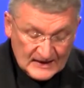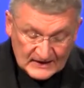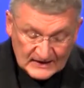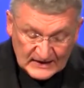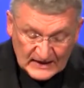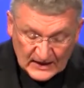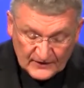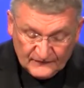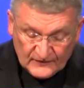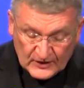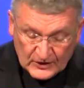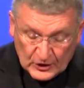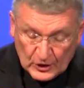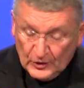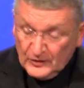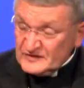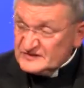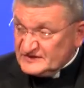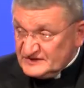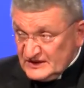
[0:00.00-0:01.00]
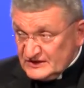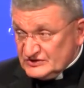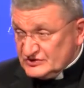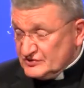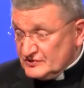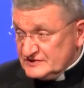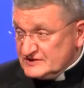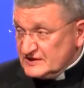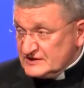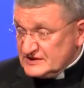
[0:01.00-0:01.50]
giving her
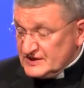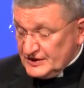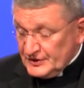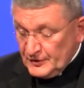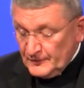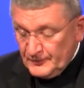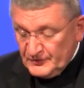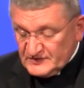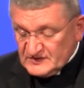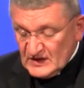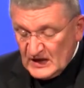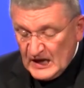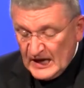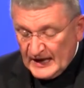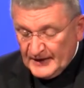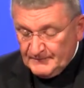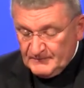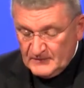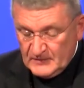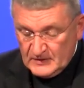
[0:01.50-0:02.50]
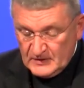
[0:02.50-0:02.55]
sisters a terrible time.